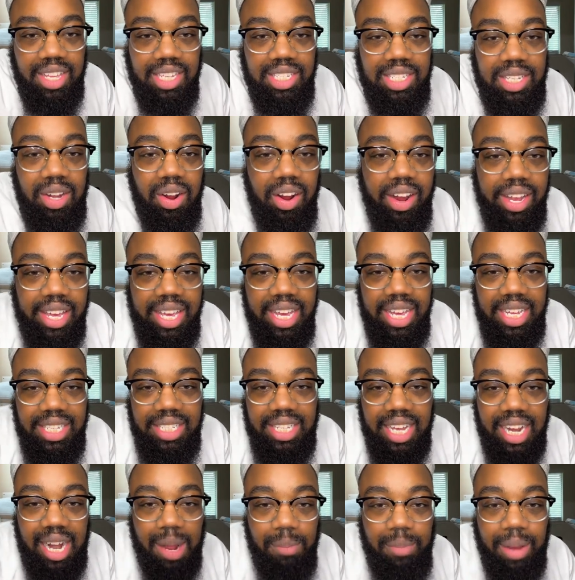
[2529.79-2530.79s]
Star
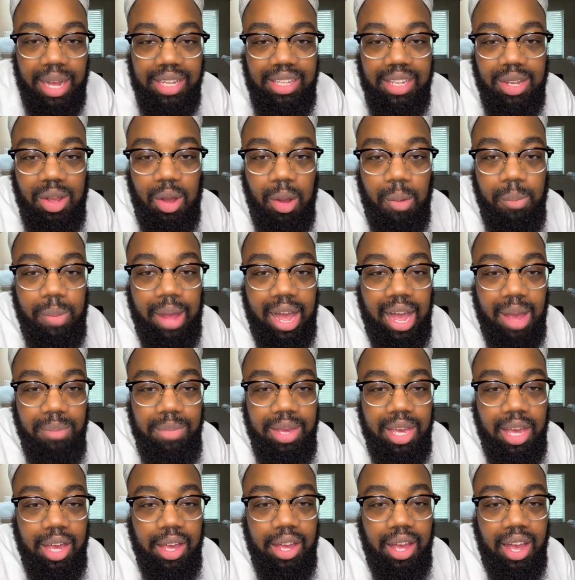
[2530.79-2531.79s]
Kid said, I'm about to go buy
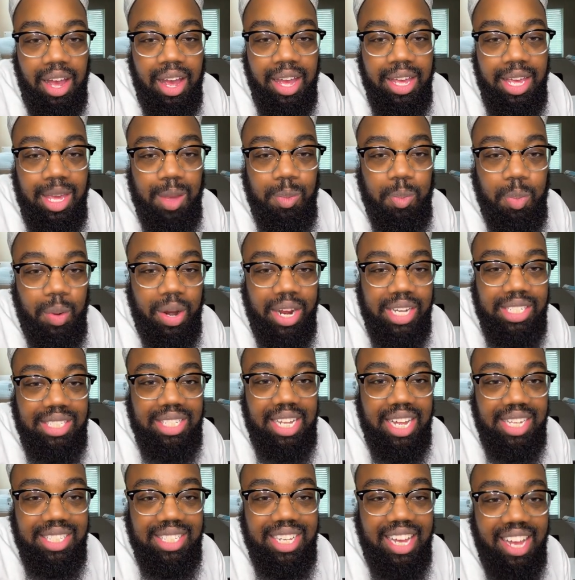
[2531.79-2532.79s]
me a, a heat
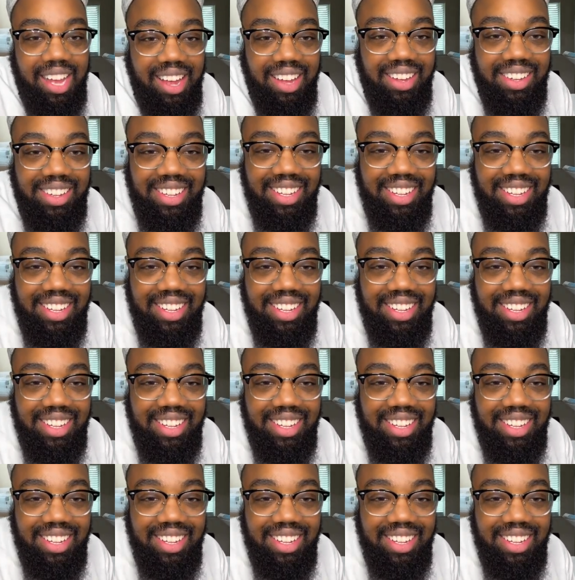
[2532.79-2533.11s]
press. Let's go.